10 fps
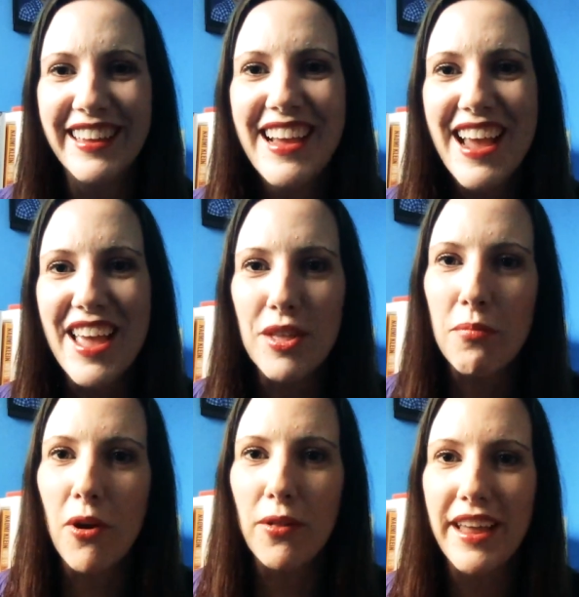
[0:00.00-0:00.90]
in the
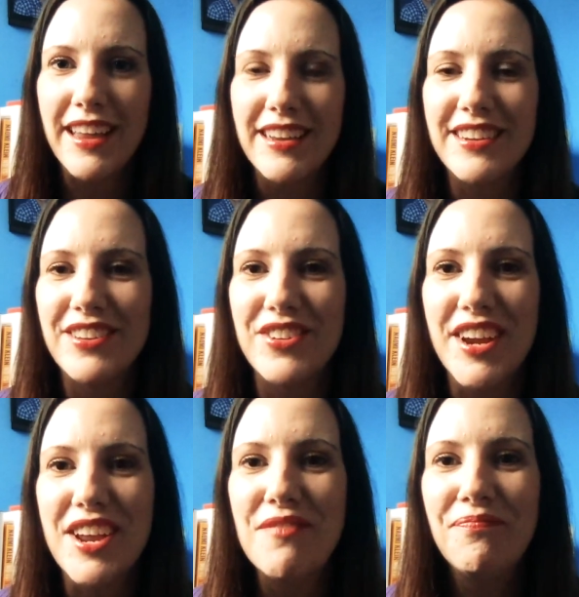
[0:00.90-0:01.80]
polling
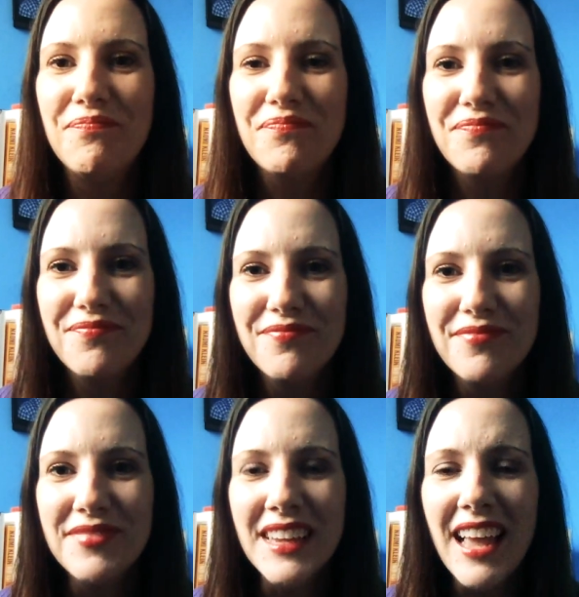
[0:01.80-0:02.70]
industry.
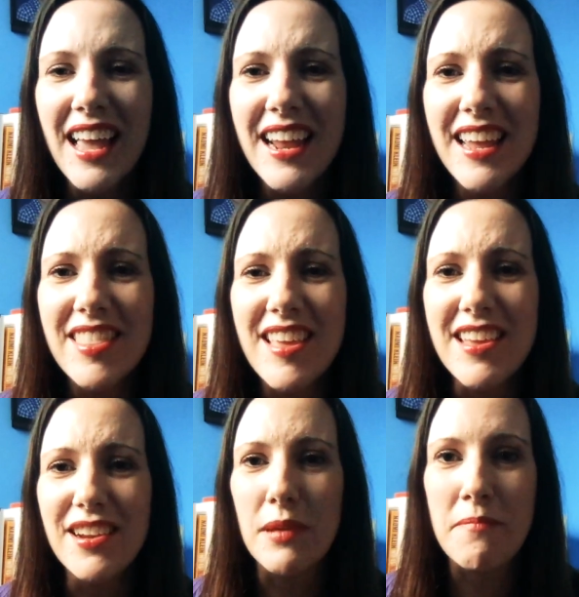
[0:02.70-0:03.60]
And I think
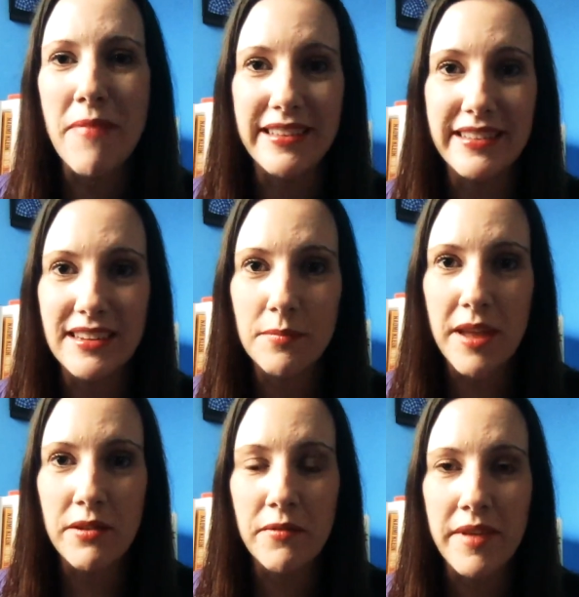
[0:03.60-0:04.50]
it'll be best
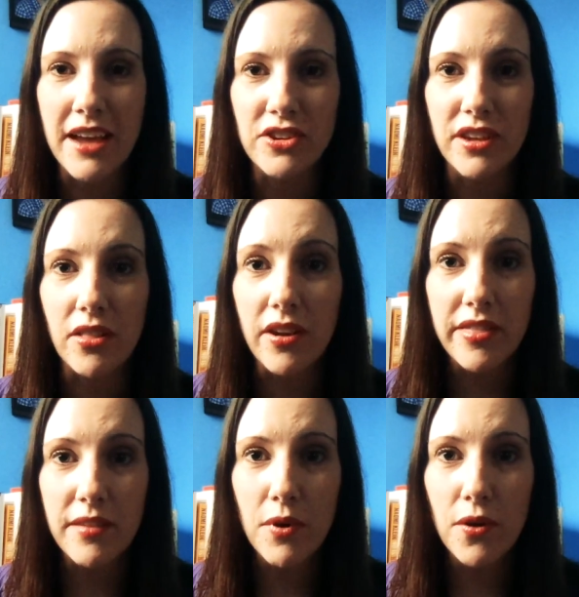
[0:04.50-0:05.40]
explained when we actually look at
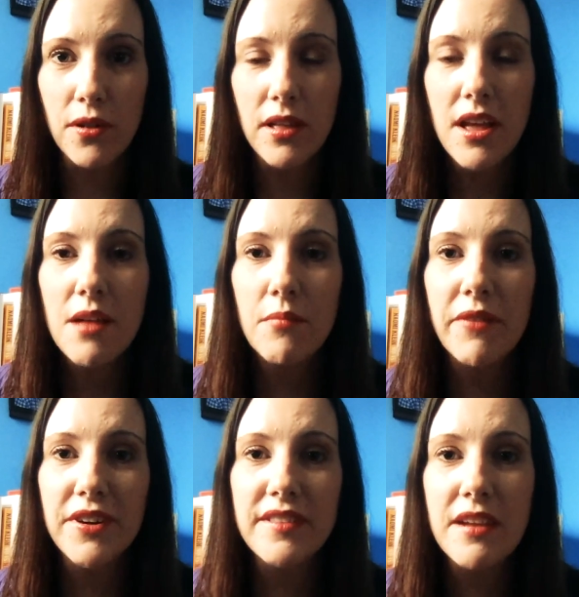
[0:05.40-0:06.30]
the poll. But
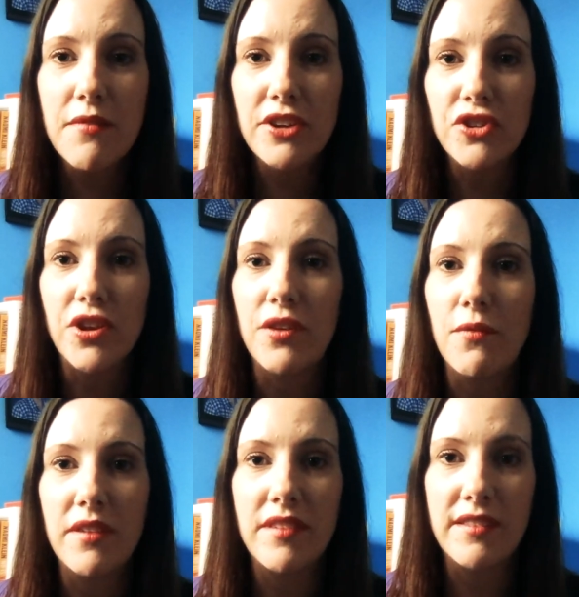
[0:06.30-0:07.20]
first, I want to show you
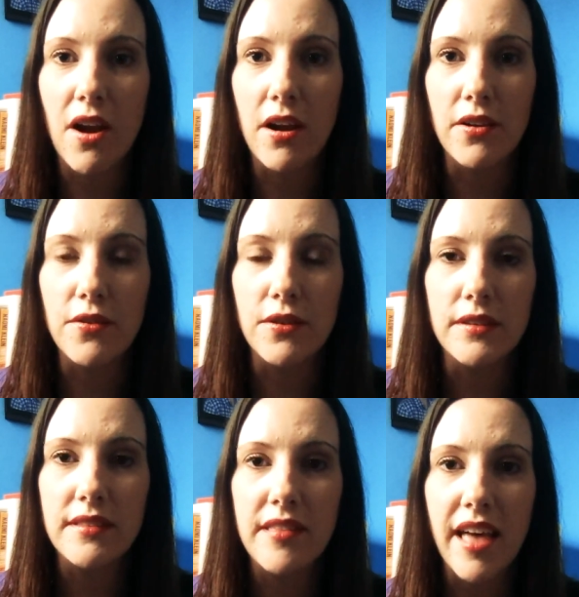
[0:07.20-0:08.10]
one of these
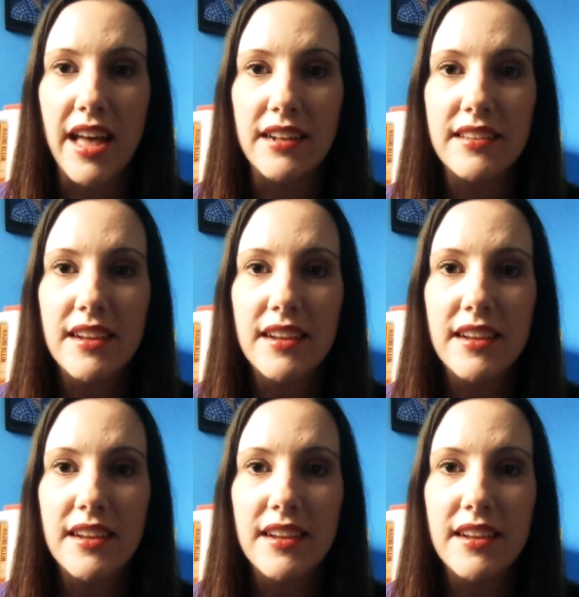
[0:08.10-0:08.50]
articles that